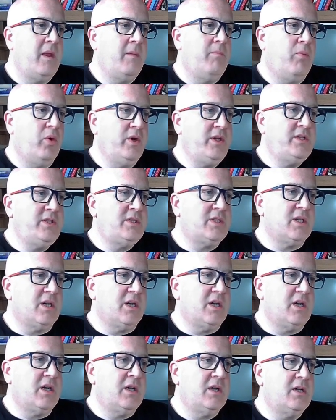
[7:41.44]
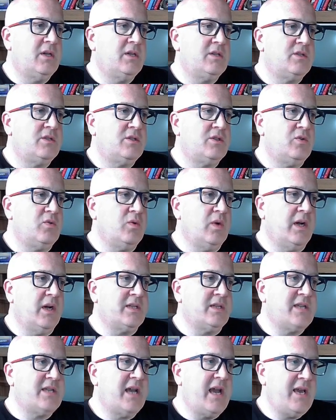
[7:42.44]
pointer to a
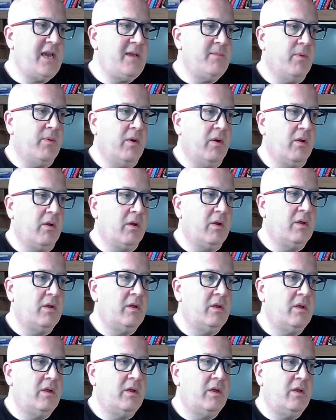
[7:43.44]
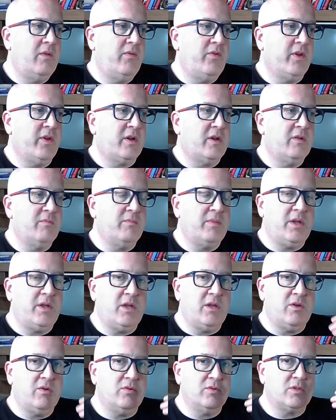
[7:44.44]
table that can be
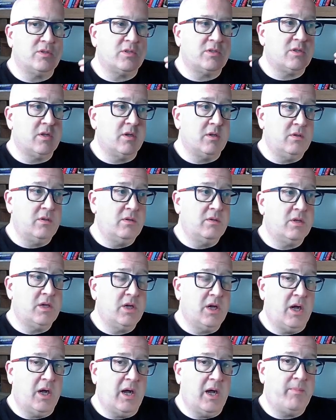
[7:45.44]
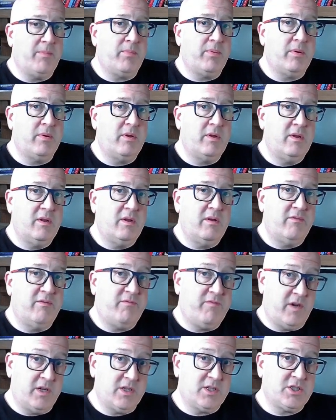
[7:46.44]
used to look up
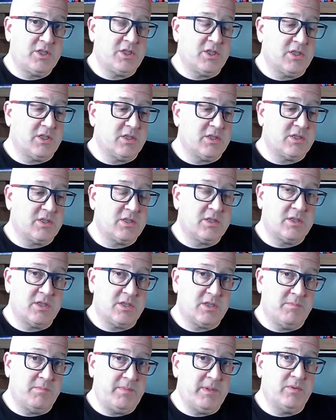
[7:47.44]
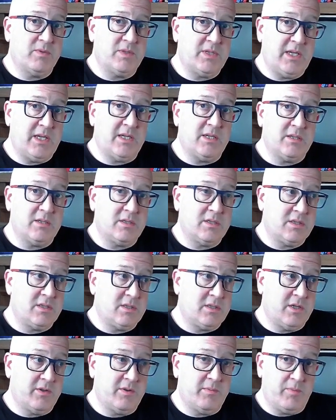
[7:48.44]
functions that are built in
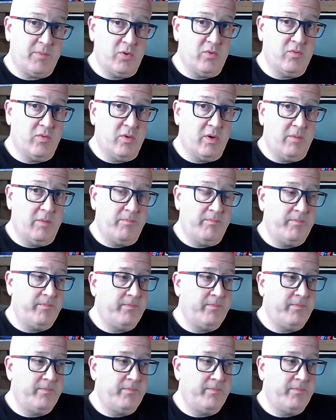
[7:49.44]
to the boot ROM.